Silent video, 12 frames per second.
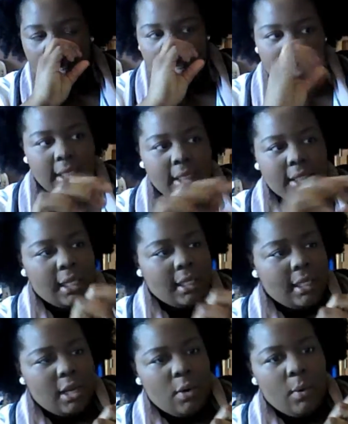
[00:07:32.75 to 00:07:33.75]
it does that
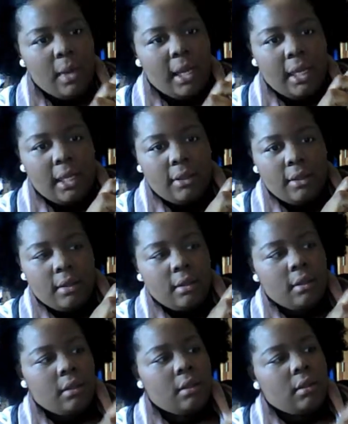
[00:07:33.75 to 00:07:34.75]
thing where
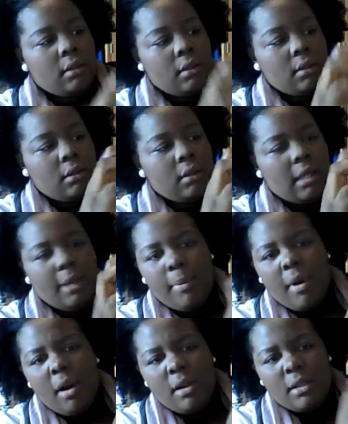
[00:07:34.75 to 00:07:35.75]
it
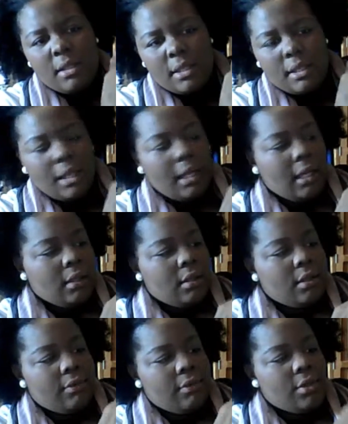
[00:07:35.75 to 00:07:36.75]
parts, like
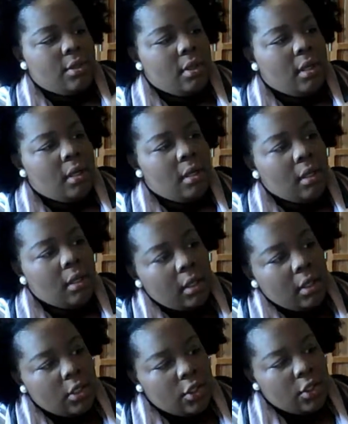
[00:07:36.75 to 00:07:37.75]
the different
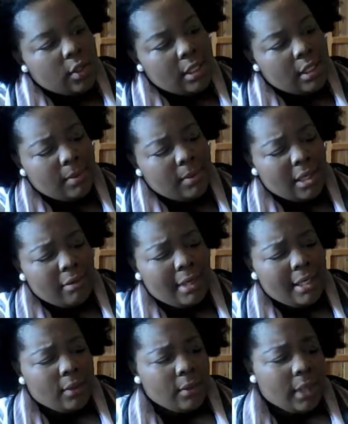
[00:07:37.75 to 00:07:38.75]
juices, which I
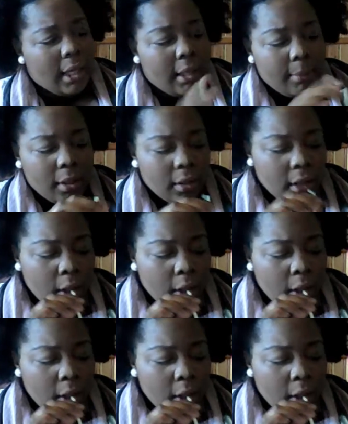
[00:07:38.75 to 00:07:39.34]
really don't like, but